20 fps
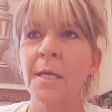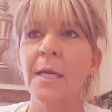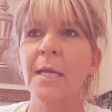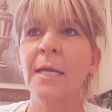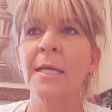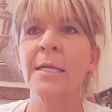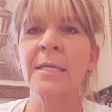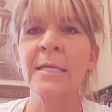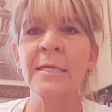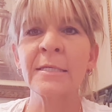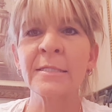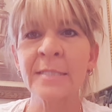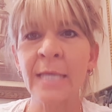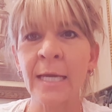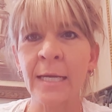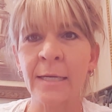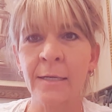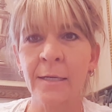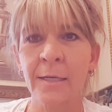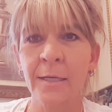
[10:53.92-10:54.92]
And he
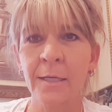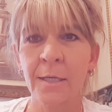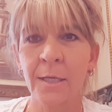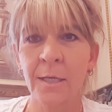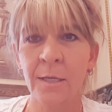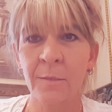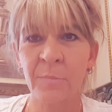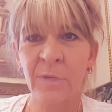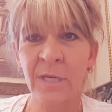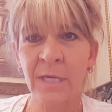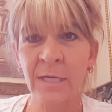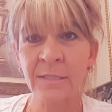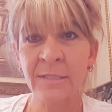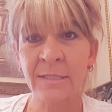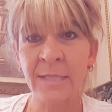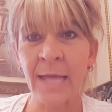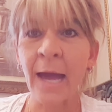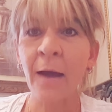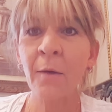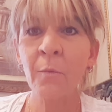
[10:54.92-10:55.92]
said, because
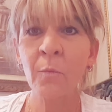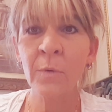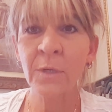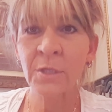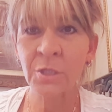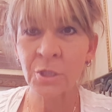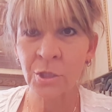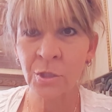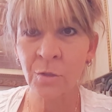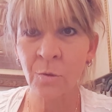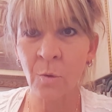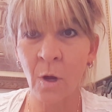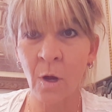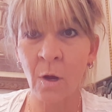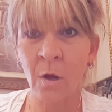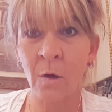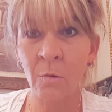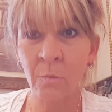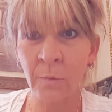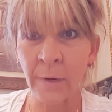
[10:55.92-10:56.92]
that which you
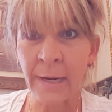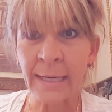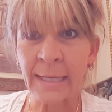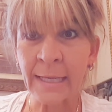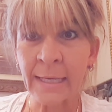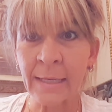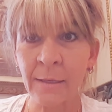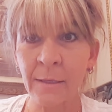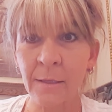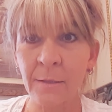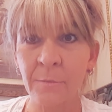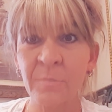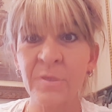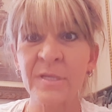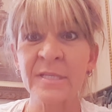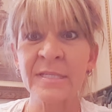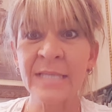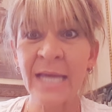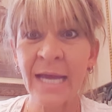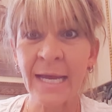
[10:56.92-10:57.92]
already
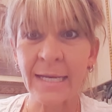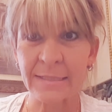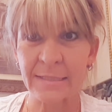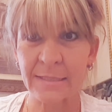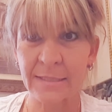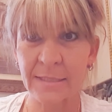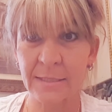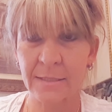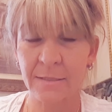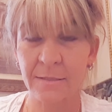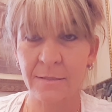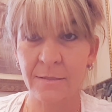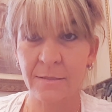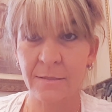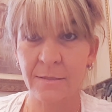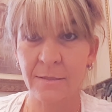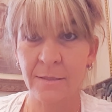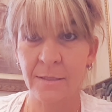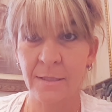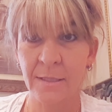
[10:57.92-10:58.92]
possess
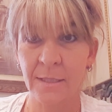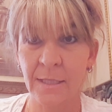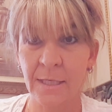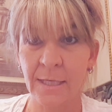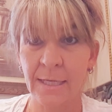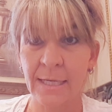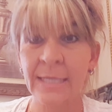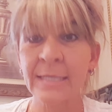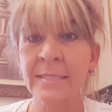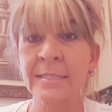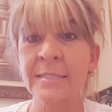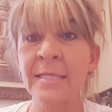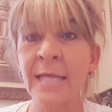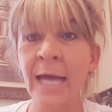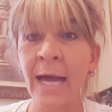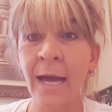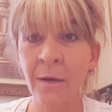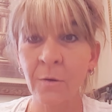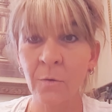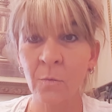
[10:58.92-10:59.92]
is
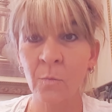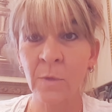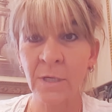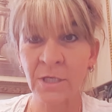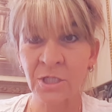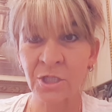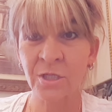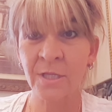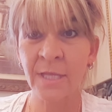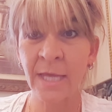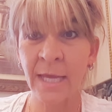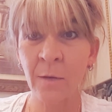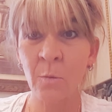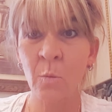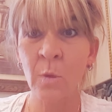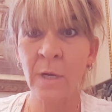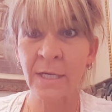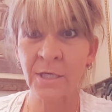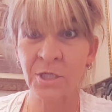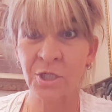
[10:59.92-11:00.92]
that which they
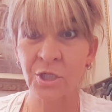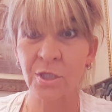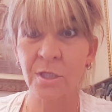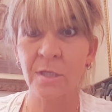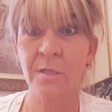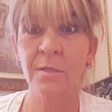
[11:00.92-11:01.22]
wish